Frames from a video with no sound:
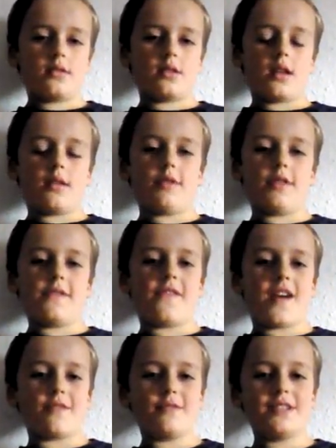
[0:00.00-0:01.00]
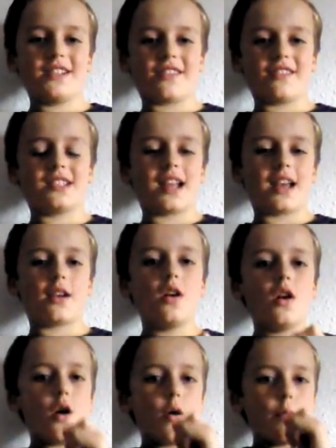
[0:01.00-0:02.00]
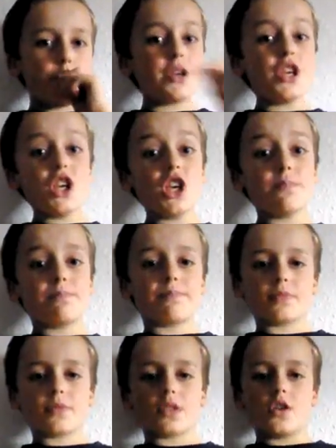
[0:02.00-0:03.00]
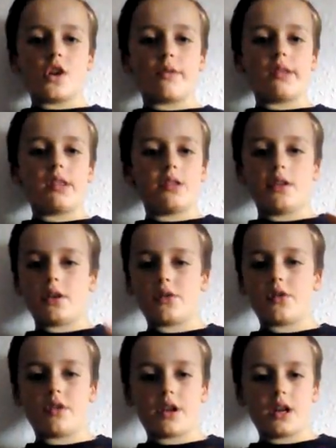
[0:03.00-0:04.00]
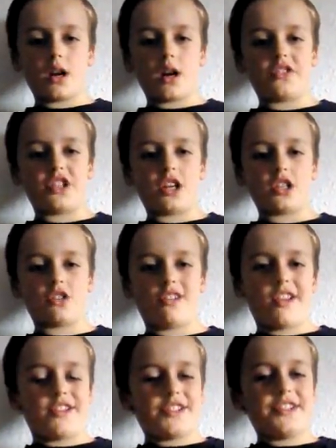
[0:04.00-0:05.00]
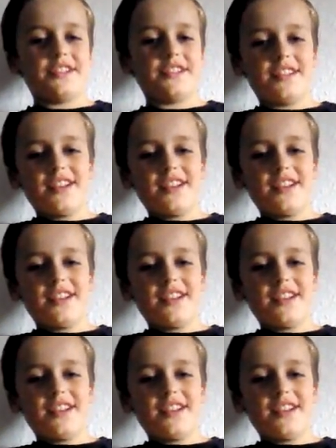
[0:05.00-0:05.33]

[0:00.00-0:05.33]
Then when the final whistle goes, it's like beep, or when the or when a half star ends,